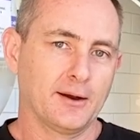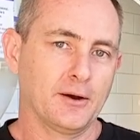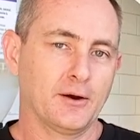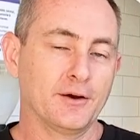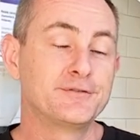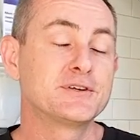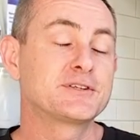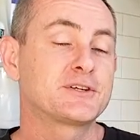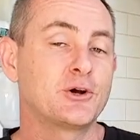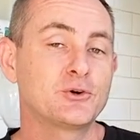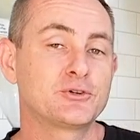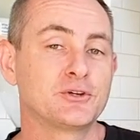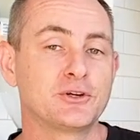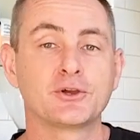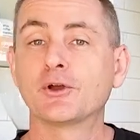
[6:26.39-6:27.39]
I've just
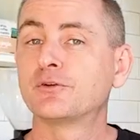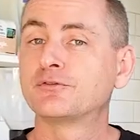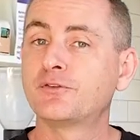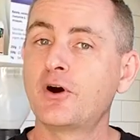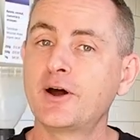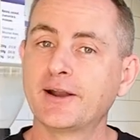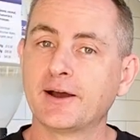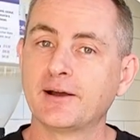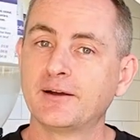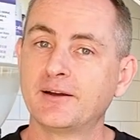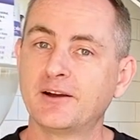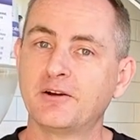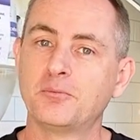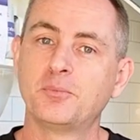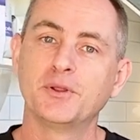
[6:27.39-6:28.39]
told you to go finer,
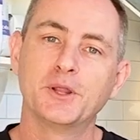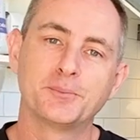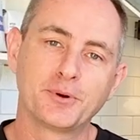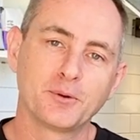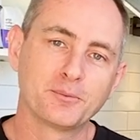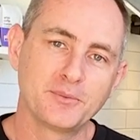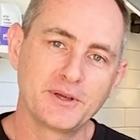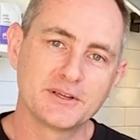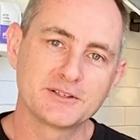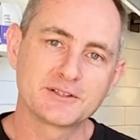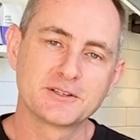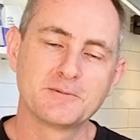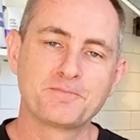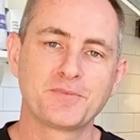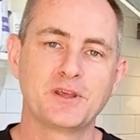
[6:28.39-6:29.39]
but the problem
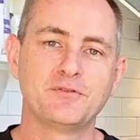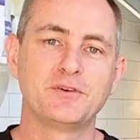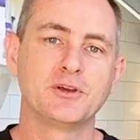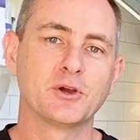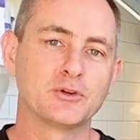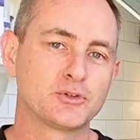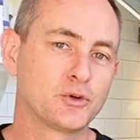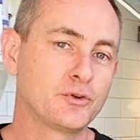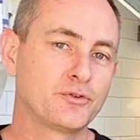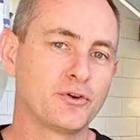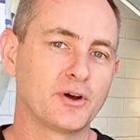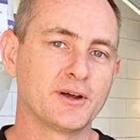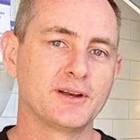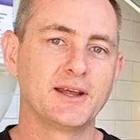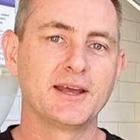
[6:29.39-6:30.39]
is, if you go too
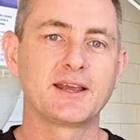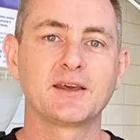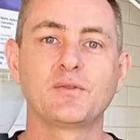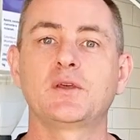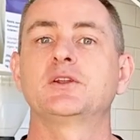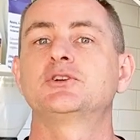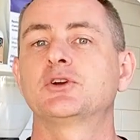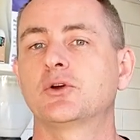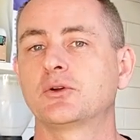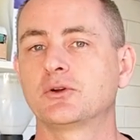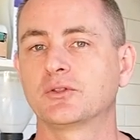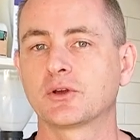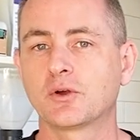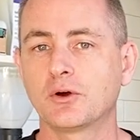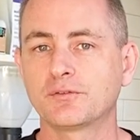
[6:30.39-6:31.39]
fine, it can then choke
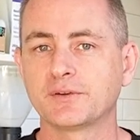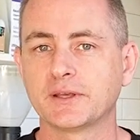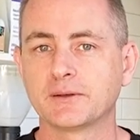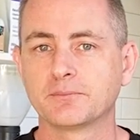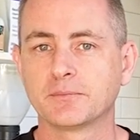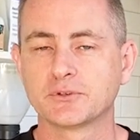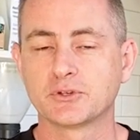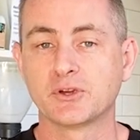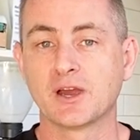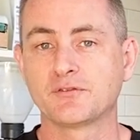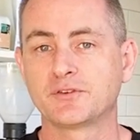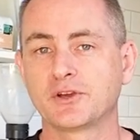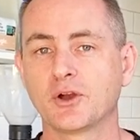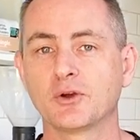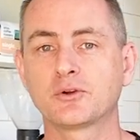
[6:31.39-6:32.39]
the coffee. So you have
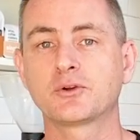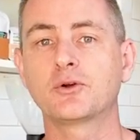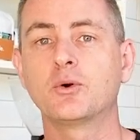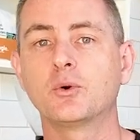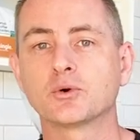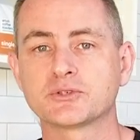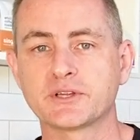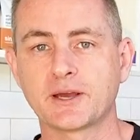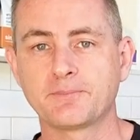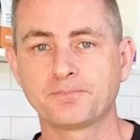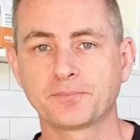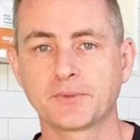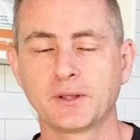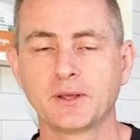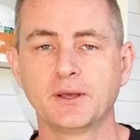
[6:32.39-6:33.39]
to go coarser.
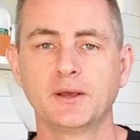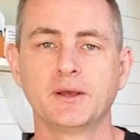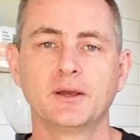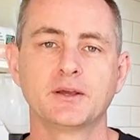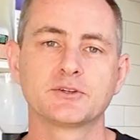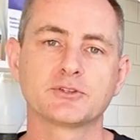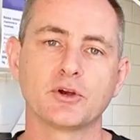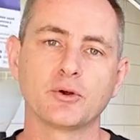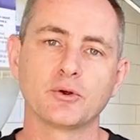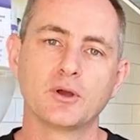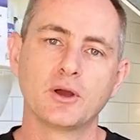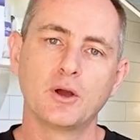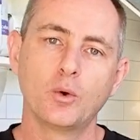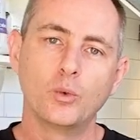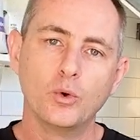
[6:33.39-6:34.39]
So
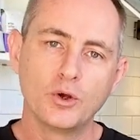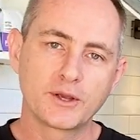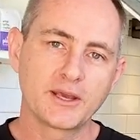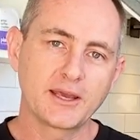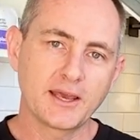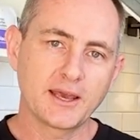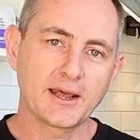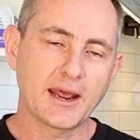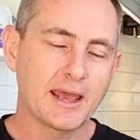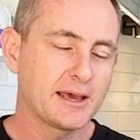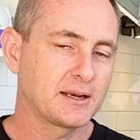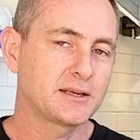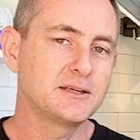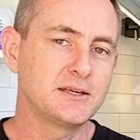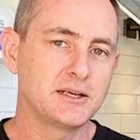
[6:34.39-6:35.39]
working out
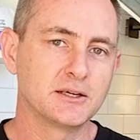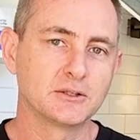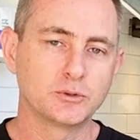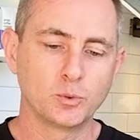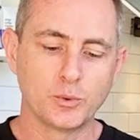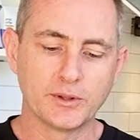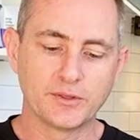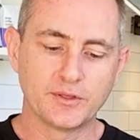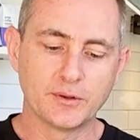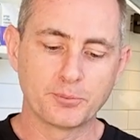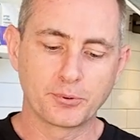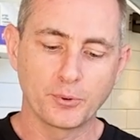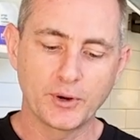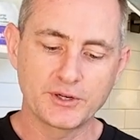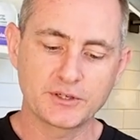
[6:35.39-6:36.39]
how to deal with the
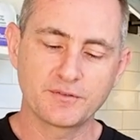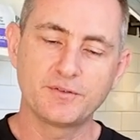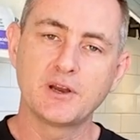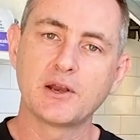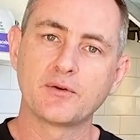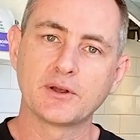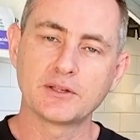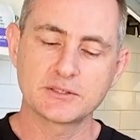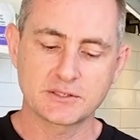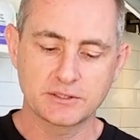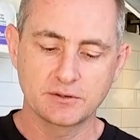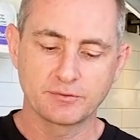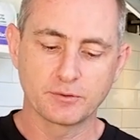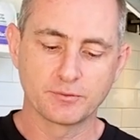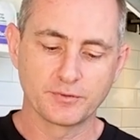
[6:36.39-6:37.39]
pressure
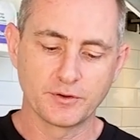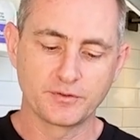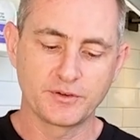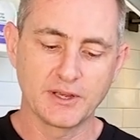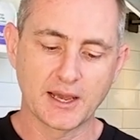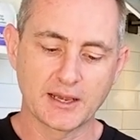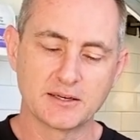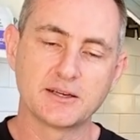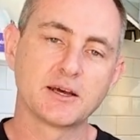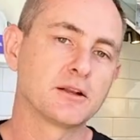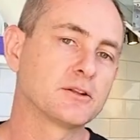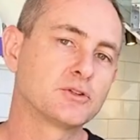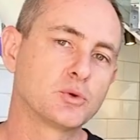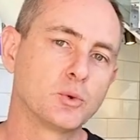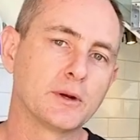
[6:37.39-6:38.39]
variance from 58 down
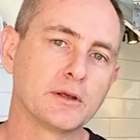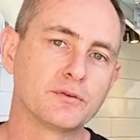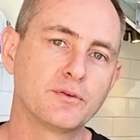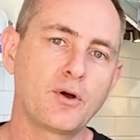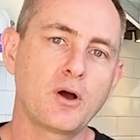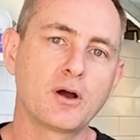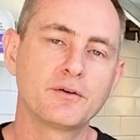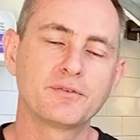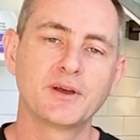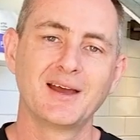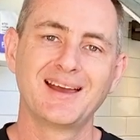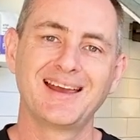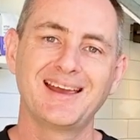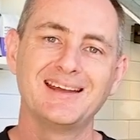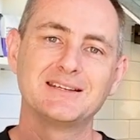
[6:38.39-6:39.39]
to the 25
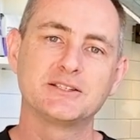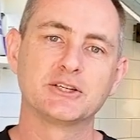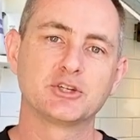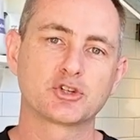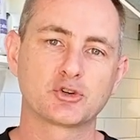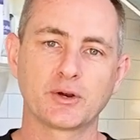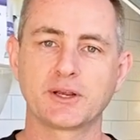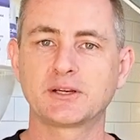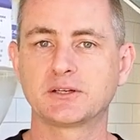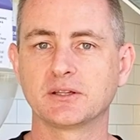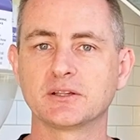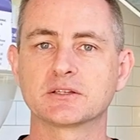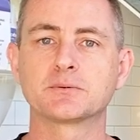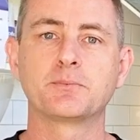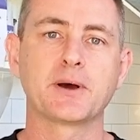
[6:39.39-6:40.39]
is the trick to
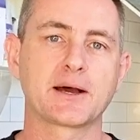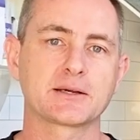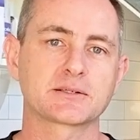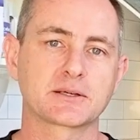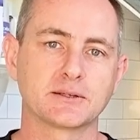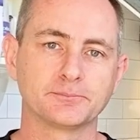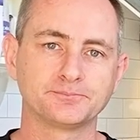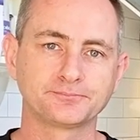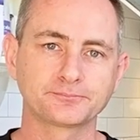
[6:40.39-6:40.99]
this basket.